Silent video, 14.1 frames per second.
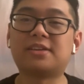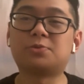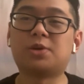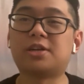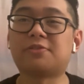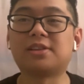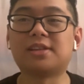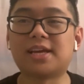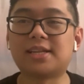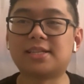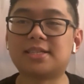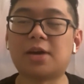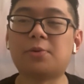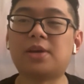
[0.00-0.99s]
what are different
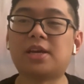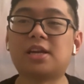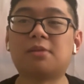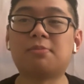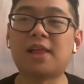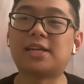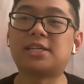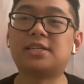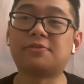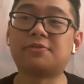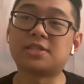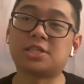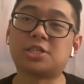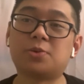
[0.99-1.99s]
lenses that we can apply to
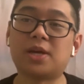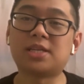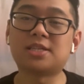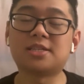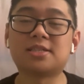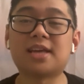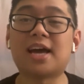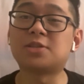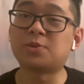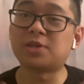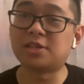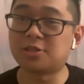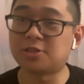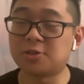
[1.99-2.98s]
different situations. As
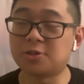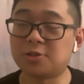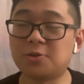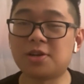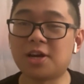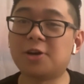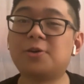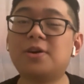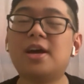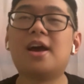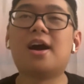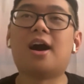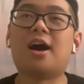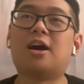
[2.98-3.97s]
we do know,
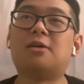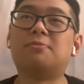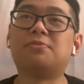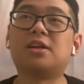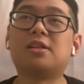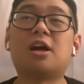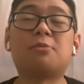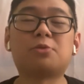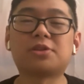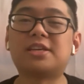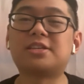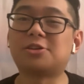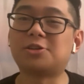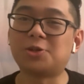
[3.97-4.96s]
a lot more
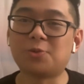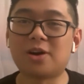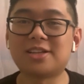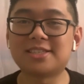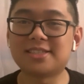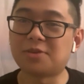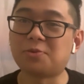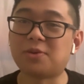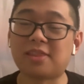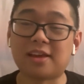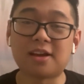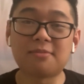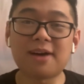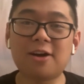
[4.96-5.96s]
things are nuanced than we
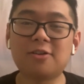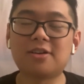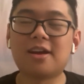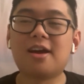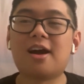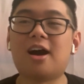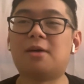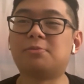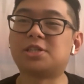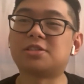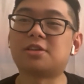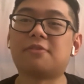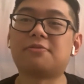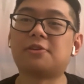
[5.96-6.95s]
think about
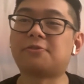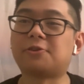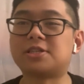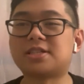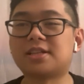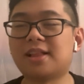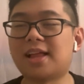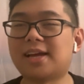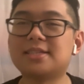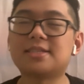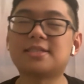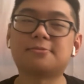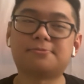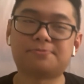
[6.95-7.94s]
just off the first glance.
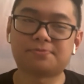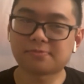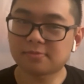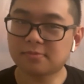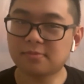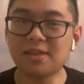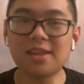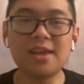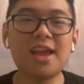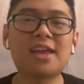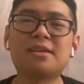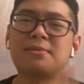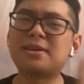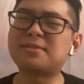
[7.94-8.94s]

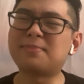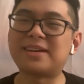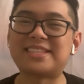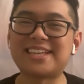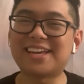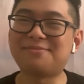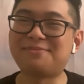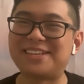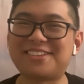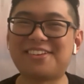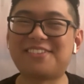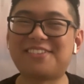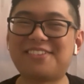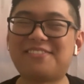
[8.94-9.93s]
And then my second piece
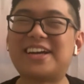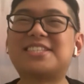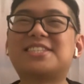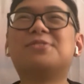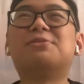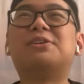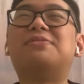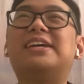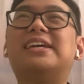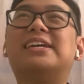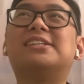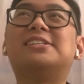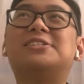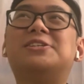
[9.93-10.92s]
of advice would
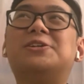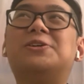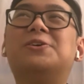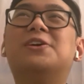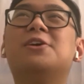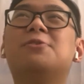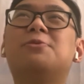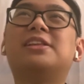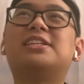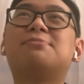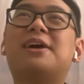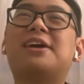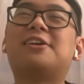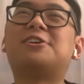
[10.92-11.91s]
be to really
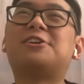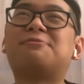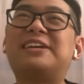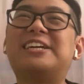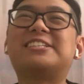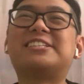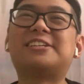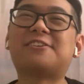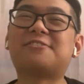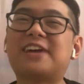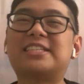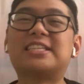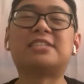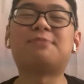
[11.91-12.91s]
depend on your peers and your
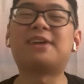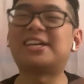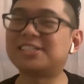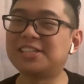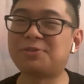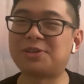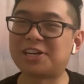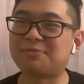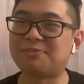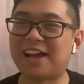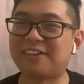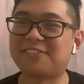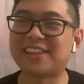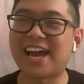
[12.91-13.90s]
friends, especially when you're
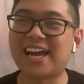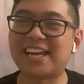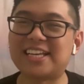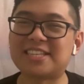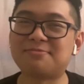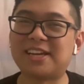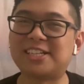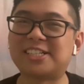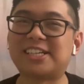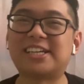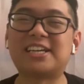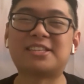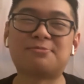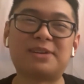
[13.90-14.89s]
applying for the IDS major,
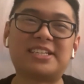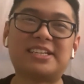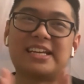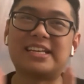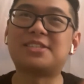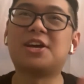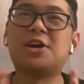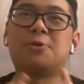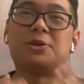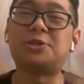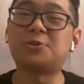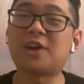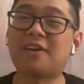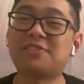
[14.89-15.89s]
especially because we
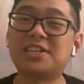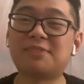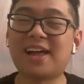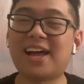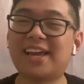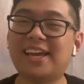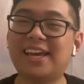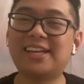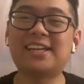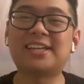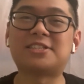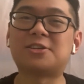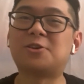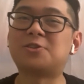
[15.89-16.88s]
do have to apply in.
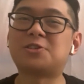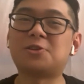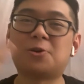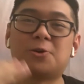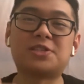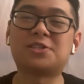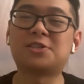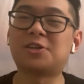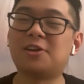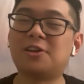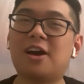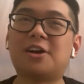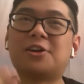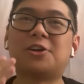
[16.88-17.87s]
And so it's always
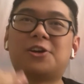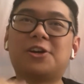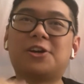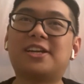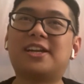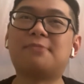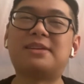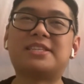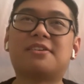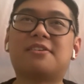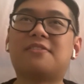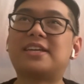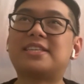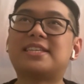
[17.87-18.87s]
a good piece of
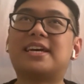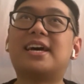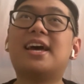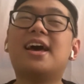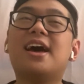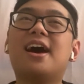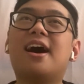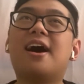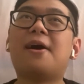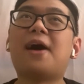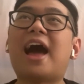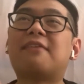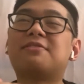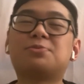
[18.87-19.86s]
advice to
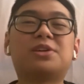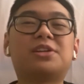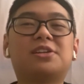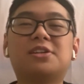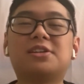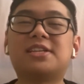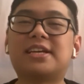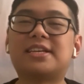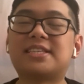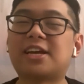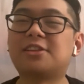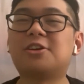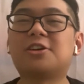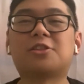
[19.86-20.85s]
have someone take a
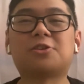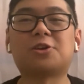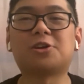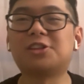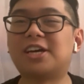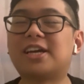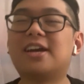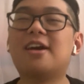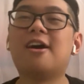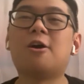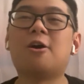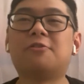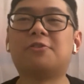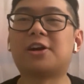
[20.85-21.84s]
second look, a third look
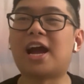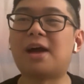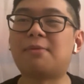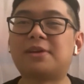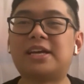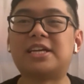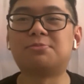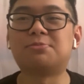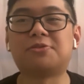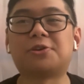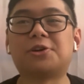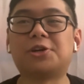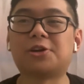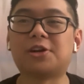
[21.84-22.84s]
over your application
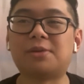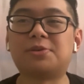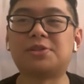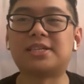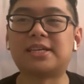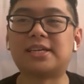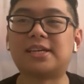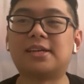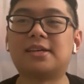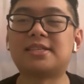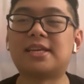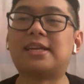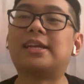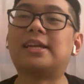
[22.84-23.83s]
before you're able to
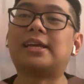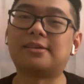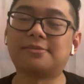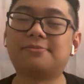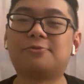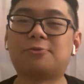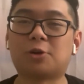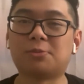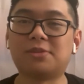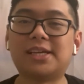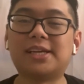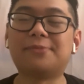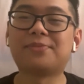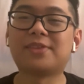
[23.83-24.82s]
send it in
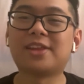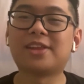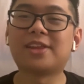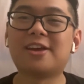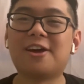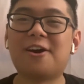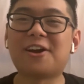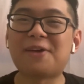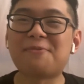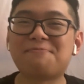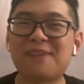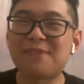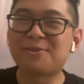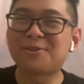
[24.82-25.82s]
formally. Okay,
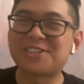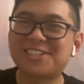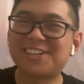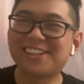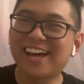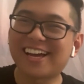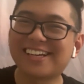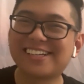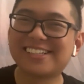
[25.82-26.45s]
bye, everyone. Good luck.